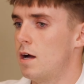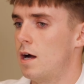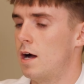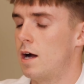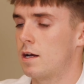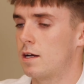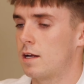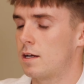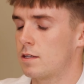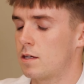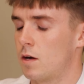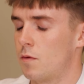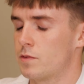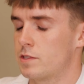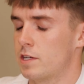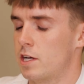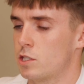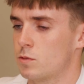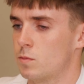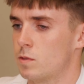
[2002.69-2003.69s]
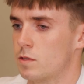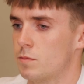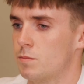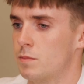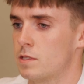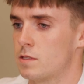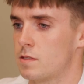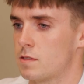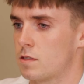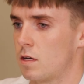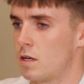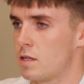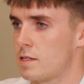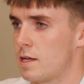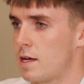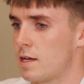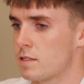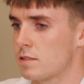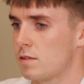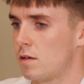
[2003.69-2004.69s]
And I had a conversation with some business guys
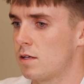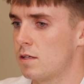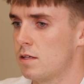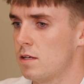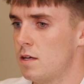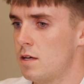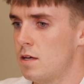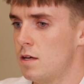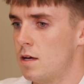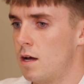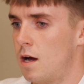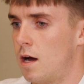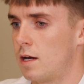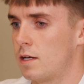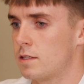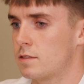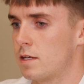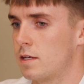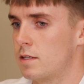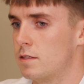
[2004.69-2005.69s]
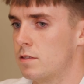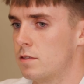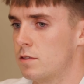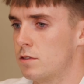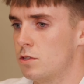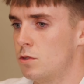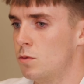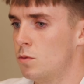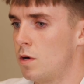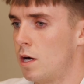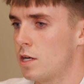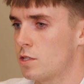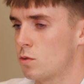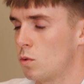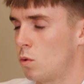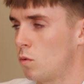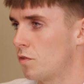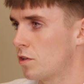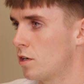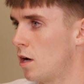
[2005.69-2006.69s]
last night, and I said, you guys
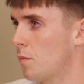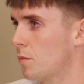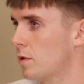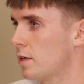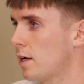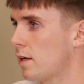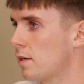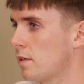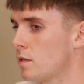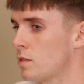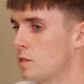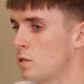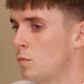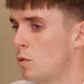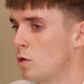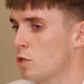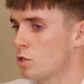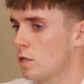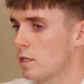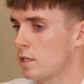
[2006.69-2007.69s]
are overcomplicating this so much.